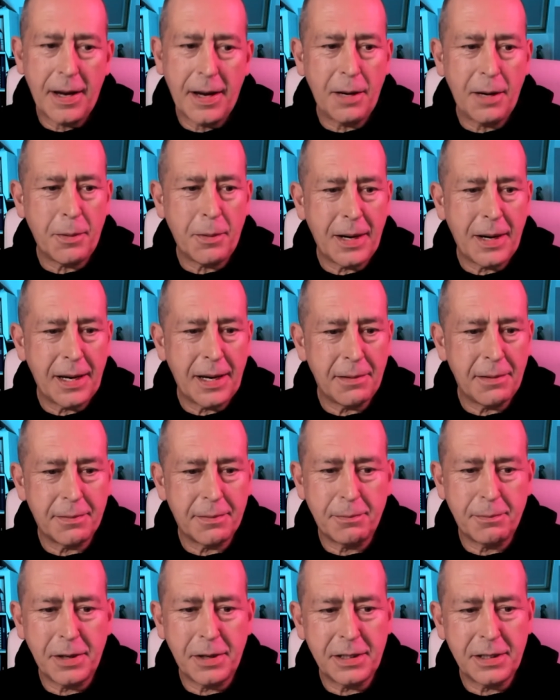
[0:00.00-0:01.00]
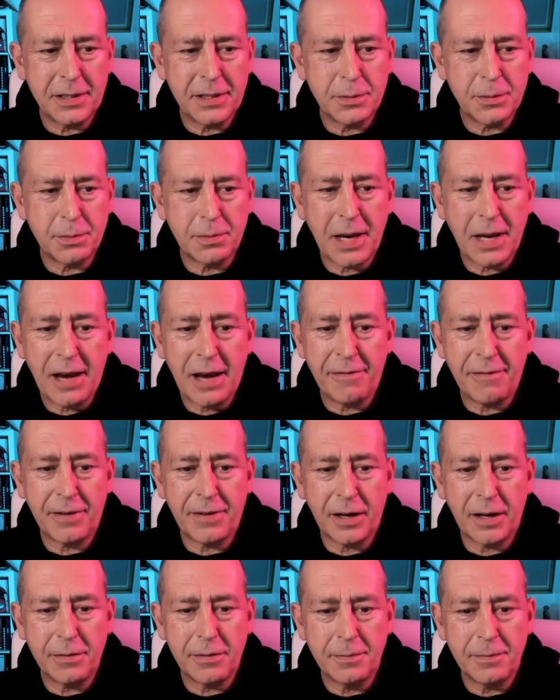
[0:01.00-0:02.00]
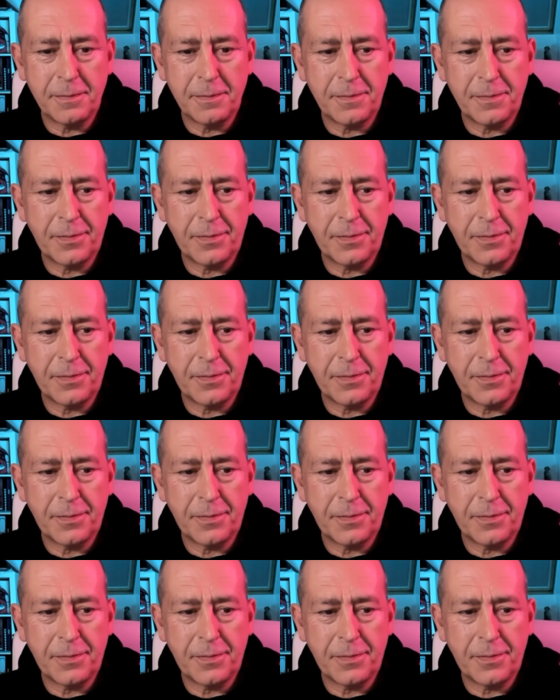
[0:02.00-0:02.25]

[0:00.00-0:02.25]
Anywhere where there's airflow.